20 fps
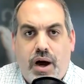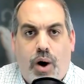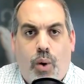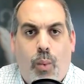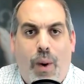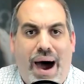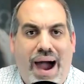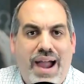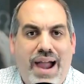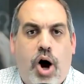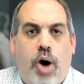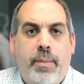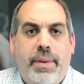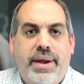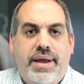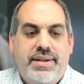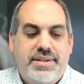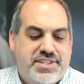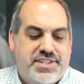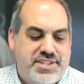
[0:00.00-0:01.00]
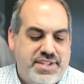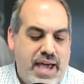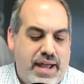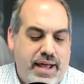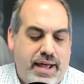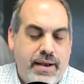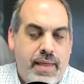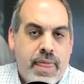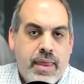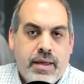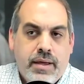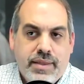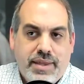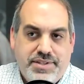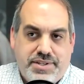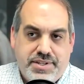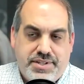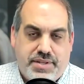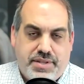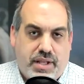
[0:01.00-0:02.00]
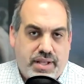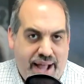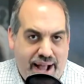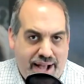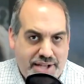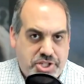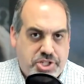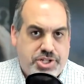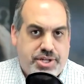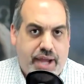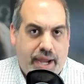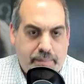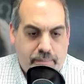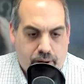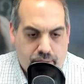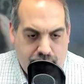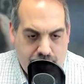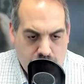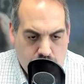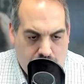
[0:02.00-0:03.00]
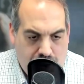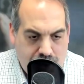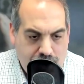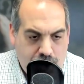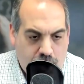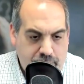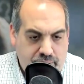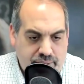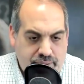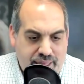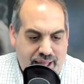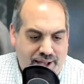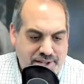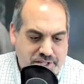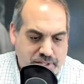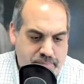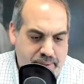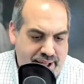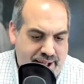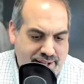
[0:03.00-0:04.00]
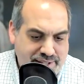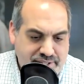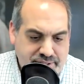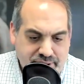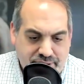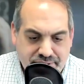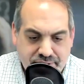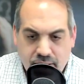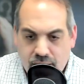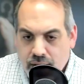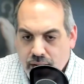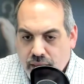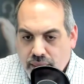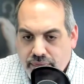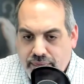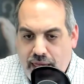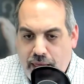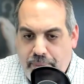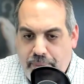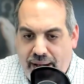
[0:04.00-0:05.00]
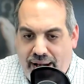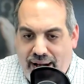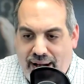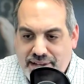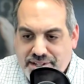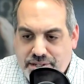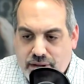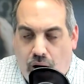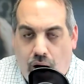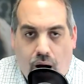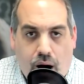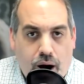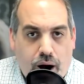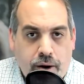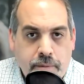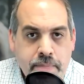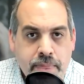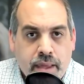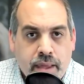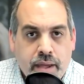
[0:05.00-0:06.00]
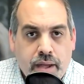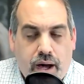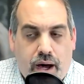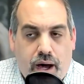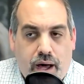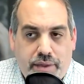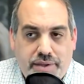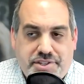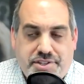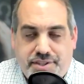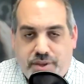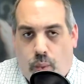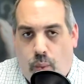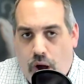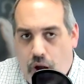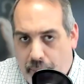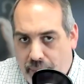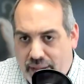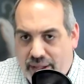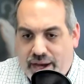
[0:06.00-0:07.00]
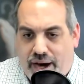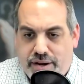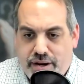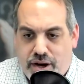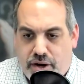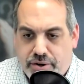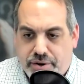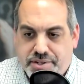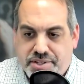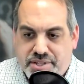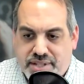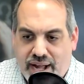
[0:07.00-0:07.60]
Wyoming Senate, this is the last chamber in Wyoming that has to pass this, they passed this is the Wyoming Gun Owners